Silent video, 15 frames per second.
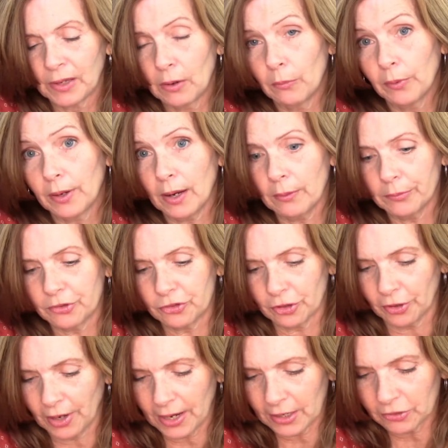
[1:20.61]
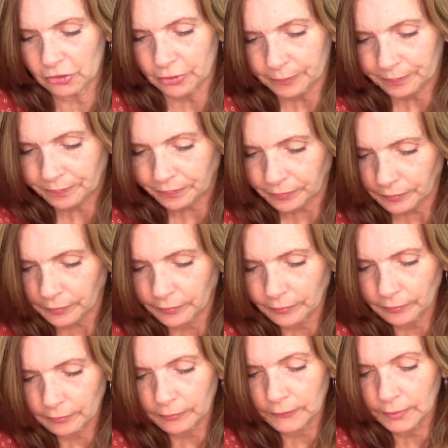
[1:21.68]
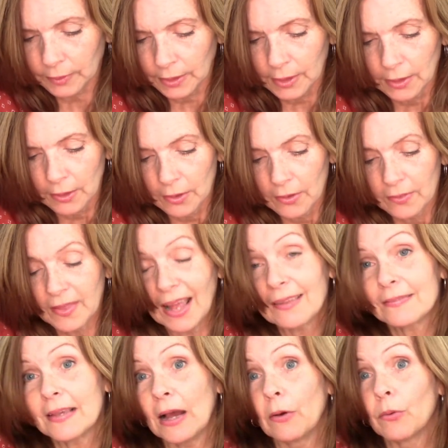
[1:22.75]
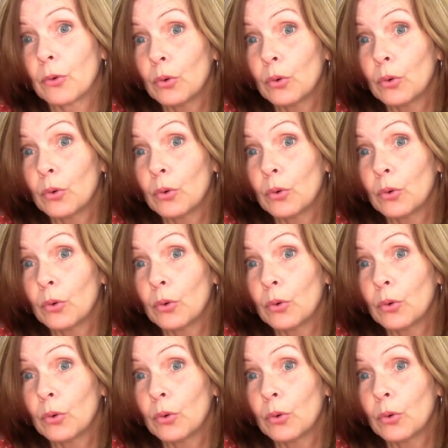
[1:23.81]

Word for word: when I was your age. That's how